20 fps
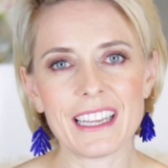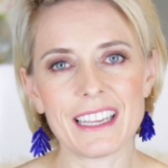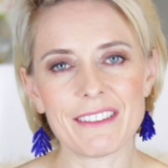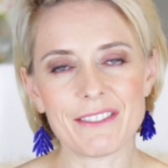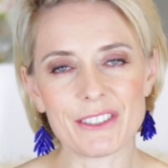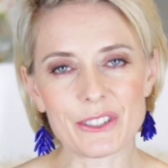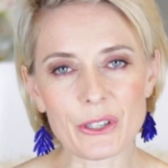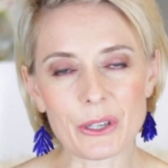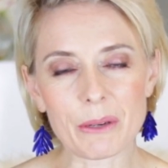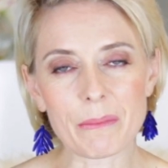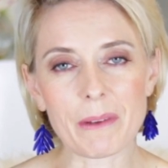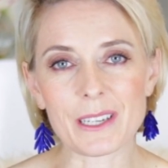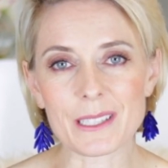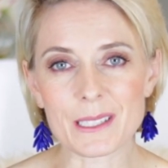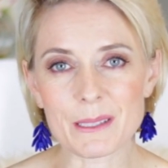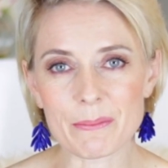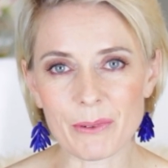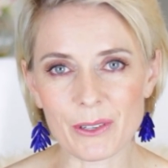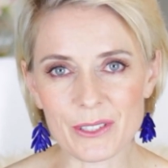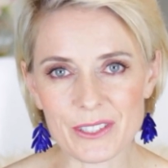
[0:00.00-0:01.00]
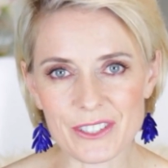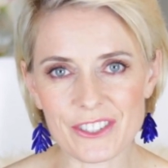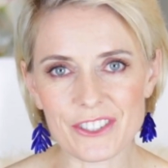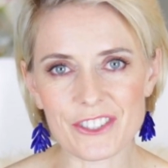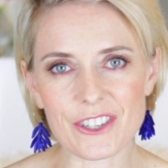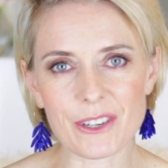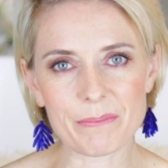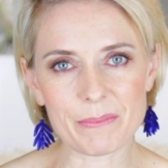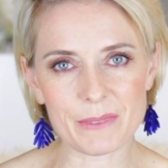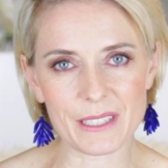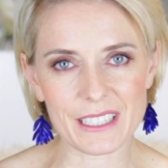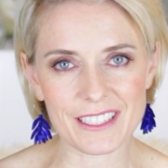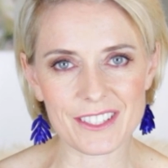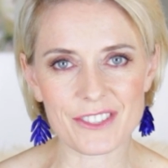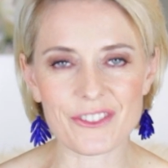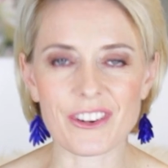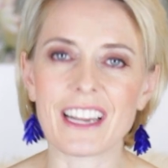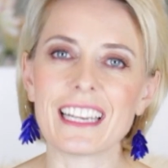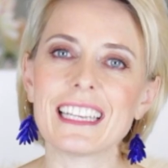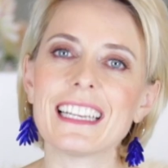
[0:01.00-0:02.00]
if you're talking about a sponsored job in
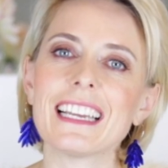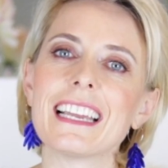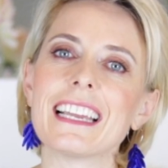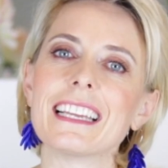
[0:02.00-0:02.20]
Australia,